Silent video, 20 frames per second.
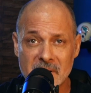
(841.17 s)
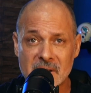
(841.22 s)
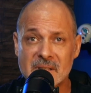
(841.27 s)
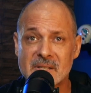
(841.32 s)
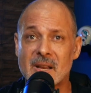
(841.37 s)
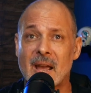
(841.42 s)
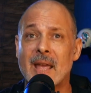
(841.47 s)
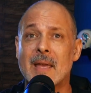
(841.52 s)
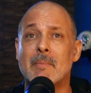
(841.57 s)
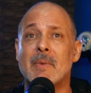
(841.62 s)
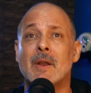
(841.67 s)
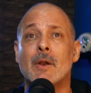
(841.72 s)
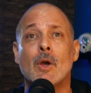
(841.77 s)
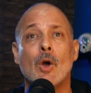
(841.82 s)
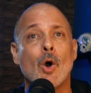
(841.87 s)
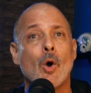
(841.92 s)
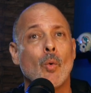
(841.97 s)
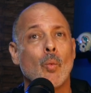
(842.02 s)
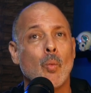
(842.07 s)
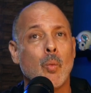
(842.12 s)
of excitement.
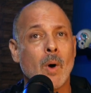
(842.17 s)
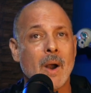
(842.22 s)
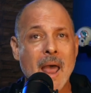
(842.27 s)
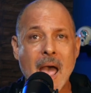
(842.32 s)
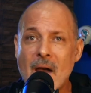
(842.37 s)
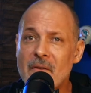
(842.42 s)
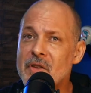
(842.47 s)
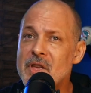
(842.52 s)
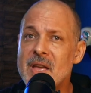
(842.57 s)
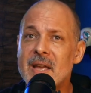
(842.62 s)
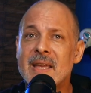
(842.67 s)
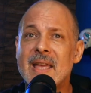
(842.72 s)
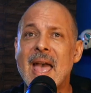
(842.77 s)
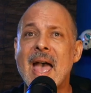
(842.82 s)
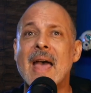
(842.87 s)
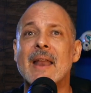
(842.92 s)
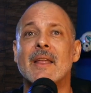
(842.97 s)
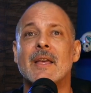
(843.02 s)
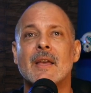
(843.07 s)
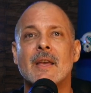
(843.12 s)
Whatever you
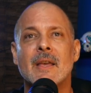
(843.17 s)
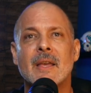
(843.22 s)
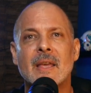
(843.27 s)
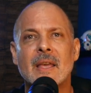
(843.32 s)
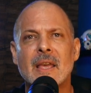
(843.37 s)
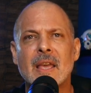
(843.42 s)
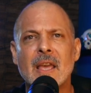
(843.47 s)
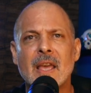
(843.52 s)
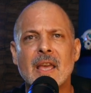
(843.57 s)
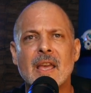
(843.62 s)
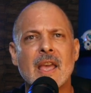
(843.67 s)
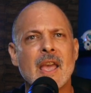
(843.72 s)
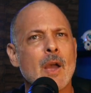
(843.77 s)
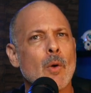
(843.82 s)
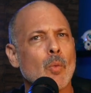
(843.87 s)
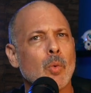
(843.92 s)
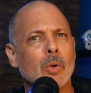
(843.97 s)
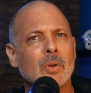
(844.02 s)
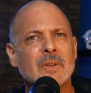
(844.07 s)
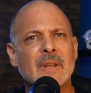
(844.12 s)
get,
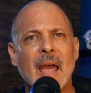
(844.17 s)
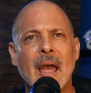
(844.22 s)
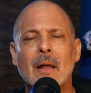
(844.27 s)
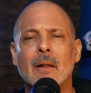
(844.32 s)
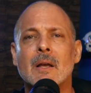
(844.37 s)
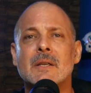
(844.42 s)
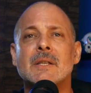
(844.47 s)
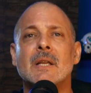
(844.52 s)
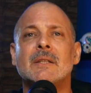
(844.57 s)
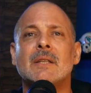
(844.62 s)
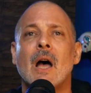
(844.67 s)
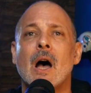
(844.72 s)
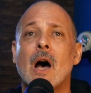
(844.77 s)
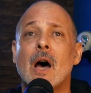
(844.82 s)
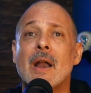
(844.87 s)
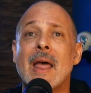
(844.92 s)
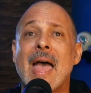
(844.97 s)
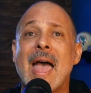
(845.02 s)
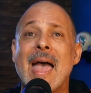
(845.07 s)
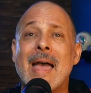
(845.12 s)
it will tell us a
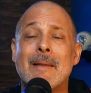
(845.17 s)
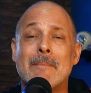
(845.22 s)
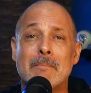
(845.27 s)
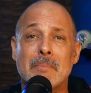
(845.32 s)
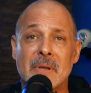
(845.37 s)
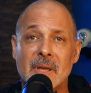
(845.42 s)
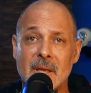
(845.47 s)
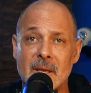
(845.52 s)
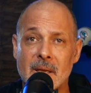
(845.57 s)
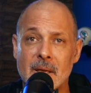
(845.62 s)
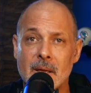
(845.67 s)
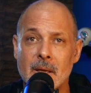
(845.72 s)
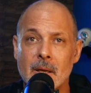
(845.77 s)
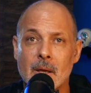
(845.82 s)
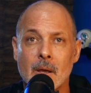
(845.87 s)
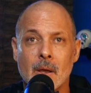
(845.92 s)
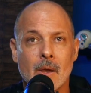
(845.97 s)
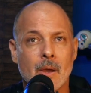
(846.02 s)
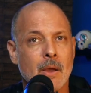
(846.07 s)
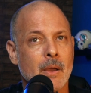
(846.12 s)
ton and be
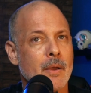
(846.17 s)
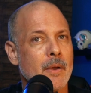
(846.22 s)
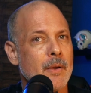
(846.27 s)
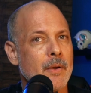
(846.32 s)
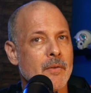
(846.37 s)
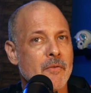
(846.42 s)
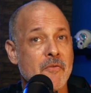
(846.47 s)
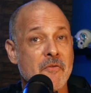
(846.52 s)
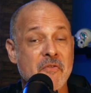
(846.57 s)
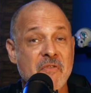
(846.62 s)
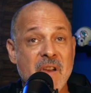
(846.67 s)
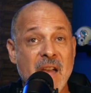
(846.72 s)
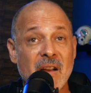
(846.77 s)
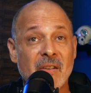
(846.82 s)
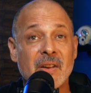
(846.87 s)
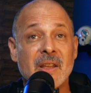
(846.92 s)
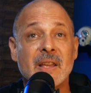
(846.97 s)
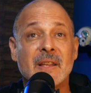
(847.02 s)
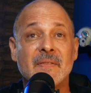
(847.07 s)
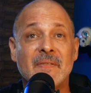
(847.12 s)

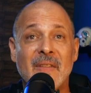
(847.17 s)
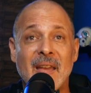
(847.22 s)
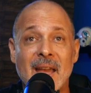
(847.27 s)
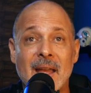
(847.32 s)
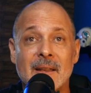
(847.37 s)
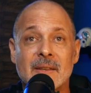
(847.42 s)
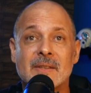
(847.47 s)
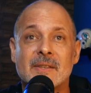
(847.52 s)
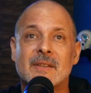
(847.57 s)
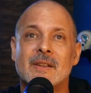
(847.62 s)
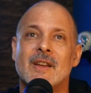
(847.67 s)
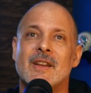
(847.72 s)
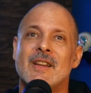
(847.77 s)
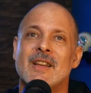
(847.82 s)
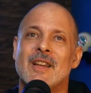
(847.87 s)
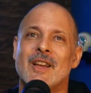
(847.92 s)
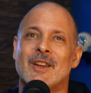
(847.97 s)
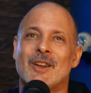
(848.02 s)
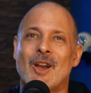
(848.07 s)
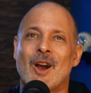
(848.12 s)
very intense.
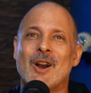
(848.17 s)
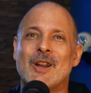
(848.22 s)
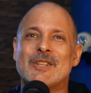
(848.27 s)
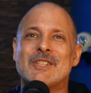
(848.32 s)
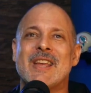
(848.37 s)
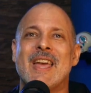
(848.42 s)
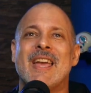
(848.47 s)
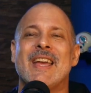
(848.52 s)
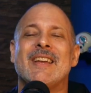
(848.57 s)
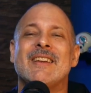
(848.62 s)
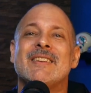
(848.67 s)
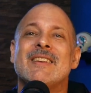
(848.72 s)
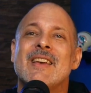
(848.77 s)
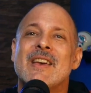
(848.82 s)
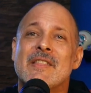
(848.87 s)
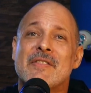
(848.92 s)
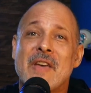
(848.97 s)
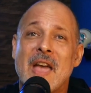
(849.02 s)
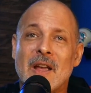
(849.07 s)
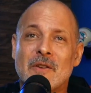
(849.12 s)
Curtis saying,
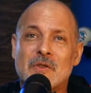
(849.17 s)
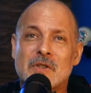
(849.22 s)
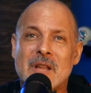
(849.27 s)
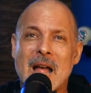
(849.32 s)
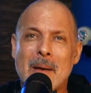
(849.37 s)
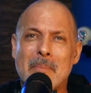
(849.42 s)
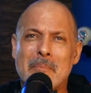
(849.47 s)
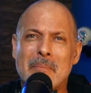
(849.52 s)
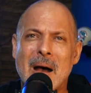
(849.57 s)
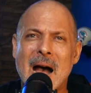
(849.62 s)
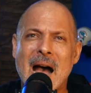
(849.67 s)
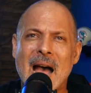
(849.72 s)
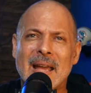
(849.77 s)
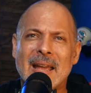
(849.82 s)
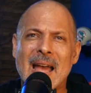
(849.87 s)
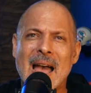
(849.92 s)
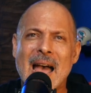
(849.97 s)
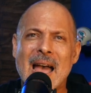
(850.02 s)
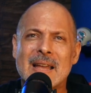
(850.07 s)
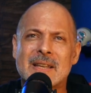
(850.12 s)
thanks for stopping by,
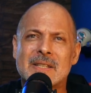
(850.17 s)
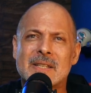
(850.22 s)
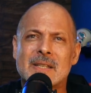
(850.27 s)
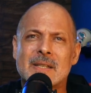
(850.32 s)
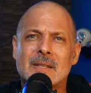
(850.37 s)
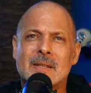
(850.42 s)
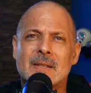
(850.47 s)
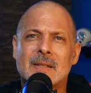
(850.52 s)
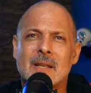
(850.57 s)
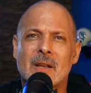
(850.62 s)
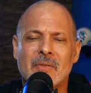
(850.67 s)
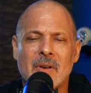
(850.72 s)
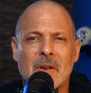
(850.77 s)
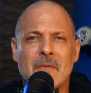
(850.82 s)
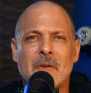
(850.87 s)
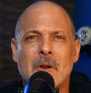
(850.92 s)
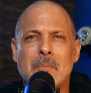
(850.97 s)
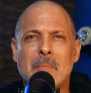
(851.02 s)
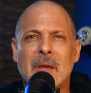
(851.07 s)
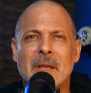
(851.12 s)
guys. Get ready
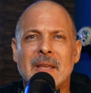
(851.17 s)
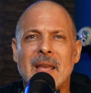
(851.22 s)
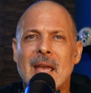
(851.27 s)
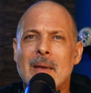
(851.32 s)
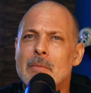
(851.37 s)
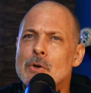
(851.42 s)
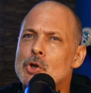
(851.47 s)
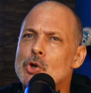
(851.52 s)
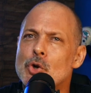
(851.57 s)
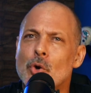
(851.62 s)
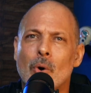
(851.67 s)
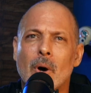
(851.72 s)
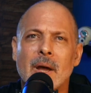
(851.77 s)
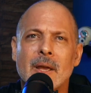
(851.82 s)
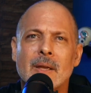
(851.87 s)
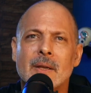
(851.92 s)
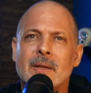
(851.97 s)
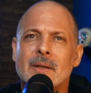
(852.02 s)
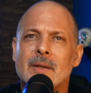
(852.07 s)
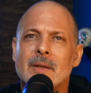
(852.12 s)
for the big game.
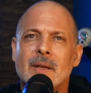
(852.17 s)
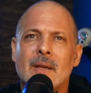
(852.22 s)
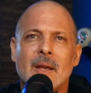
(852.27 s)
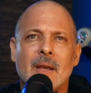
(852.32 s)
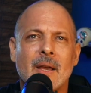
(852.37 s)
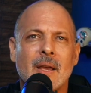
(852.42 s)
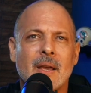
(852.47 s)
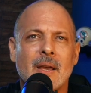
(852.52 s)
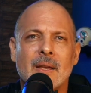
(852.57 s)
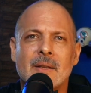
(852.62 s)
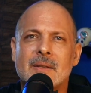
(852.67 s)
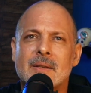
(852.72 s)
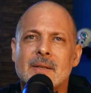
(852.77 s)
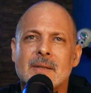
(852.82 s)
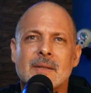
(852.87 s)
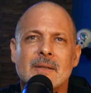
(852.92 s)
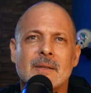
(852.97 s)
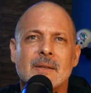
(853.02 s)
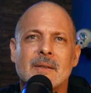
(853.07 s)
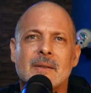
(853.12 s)
Enjoy.
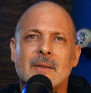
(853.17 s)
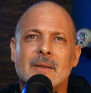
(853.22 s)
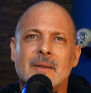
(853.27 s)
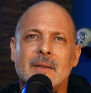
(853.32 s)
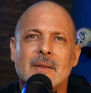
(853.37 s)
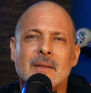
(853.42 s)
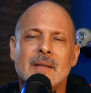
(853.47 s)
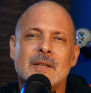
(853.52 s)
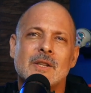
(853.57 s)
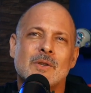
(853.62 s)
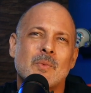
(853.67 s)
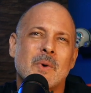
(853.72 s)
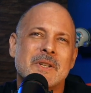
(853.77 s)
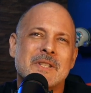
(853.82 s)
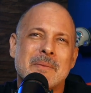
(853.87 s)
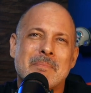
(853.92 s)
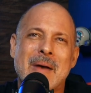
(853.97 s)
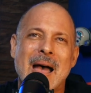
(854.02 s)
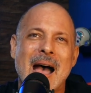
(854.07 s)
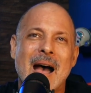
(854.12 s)
It's this is what
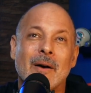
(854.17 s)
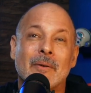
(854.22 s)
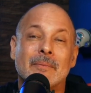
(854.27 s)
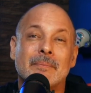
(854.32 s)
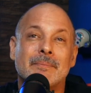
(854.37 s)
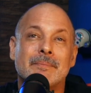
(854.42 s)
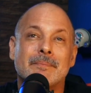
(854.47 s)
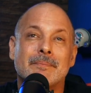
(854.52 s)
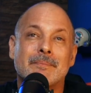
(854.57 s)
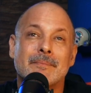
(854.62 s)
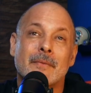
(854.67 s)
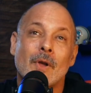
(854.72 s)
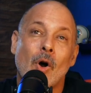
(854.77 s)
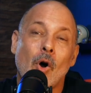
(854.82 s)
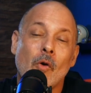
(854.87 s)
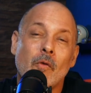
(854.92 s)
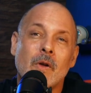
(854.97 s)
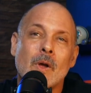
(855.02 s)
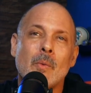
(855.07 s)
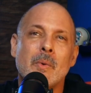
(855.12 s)
it's about.
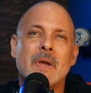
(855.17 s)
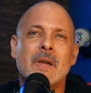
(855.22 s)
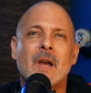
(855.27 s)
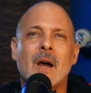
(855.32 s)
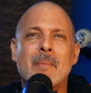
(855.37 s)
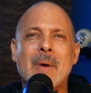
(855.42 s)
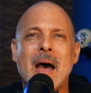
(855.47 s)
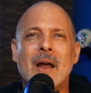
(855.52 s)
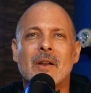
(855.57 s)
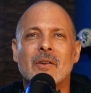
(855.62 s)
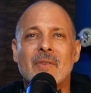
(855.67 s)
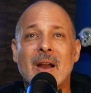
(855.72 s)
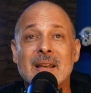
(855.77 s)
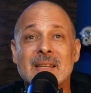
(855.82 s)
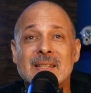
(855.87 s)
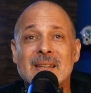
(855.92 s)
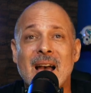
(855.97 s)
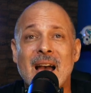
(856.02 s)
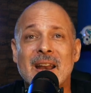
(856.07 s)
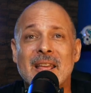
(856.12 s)
Hopefully, we come out on the right
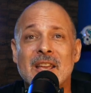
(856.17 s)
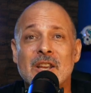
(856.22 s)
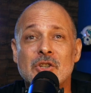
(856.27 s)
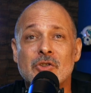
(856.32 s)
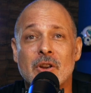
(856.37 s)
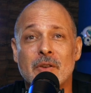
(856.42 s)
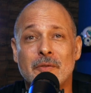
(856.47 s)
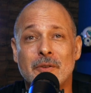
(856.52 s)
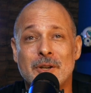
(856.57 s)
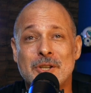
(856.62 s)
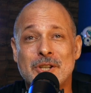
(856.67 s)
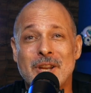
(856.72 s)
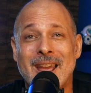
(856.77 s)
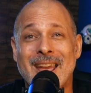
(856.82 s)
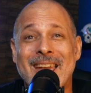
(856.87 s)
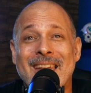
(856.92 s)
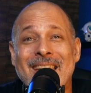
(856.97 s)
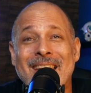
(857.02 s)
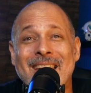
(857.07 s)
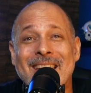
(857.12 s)
side of history for change.
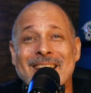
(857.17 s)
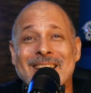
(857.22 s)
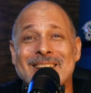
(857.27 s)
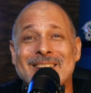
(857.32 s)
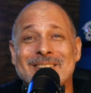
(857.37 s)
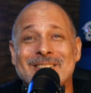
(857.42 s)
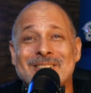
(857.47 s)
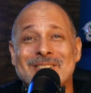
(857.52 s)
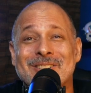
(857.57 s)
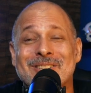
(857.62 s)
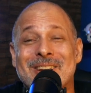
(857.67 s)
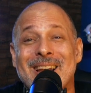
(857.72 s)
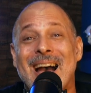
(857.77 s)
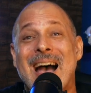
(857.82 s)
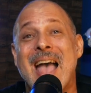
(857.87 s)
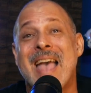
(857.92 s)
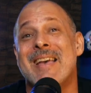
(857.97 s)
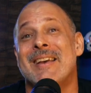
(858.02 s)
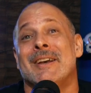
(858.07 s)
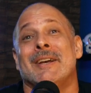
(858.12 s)
you
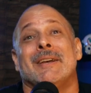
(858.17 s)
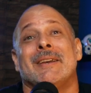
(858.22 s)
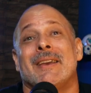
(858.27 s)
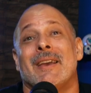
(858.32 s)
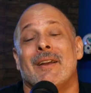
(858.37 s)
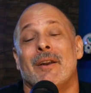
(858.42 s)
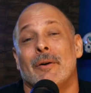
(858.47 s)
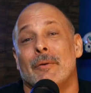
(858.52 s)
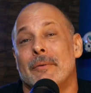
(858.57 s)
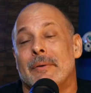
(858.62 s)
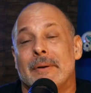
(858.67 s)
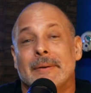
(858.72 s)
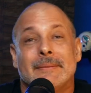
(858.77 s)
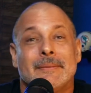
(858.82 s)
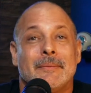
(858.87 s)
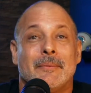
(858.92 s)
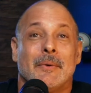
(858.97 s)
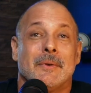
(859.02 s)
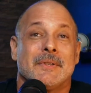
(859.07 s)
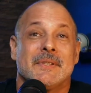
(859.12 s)
know,
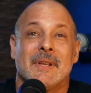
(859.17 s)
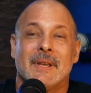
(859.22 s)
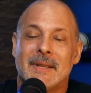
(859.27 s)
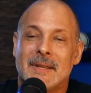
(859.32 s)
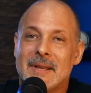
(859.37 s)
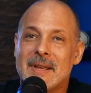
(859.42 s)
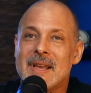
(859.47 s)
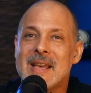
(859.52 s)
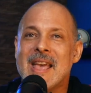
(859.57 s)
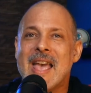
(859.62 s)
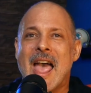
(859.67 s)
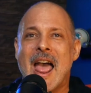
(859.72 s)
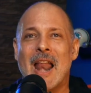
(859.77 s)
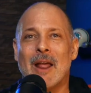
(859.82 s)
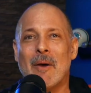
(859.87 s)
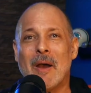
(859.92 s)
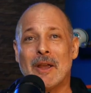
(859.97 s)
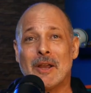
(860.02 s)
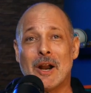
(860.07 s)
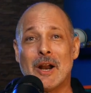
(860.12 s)
we'll see.
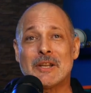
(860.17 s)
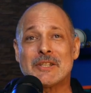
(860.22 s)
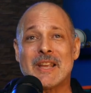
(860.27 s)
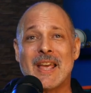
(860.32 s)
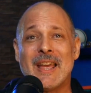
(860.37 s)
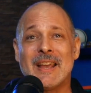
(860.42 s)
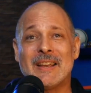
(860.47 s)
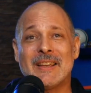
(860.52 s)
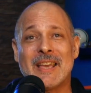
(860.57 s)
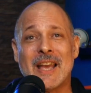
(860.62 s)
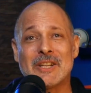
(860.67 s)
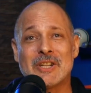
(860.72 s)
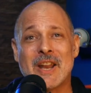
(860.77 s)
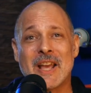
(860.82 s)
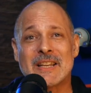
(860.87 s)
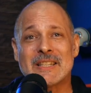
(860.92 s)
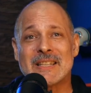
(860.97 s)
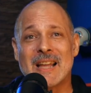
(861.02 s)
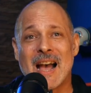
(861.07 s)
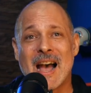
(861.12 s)
Anyway, Curtis saying, catch you
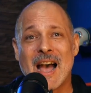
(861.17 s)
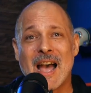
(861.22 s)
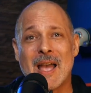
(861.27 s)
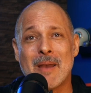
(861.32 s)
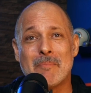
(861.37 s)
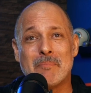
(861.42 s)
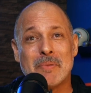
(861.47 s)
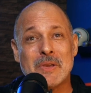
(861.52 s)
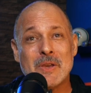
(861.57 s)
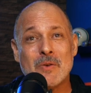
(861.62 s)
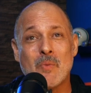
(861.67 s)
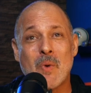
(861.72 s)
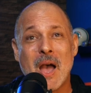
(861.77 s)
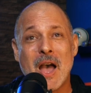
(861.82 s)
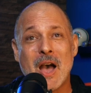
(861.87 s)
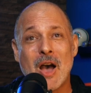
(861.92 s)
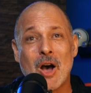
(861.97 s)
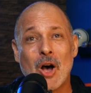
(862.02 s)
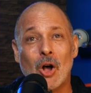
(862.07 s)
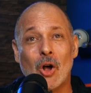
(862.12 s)
next time. Be
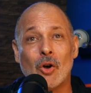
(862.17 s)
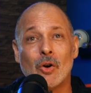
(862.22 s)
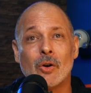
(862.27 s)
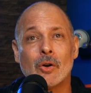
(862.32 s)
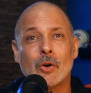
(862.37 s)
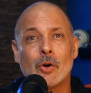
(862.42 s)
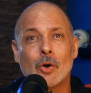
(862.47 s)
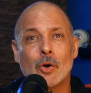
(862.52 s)
well.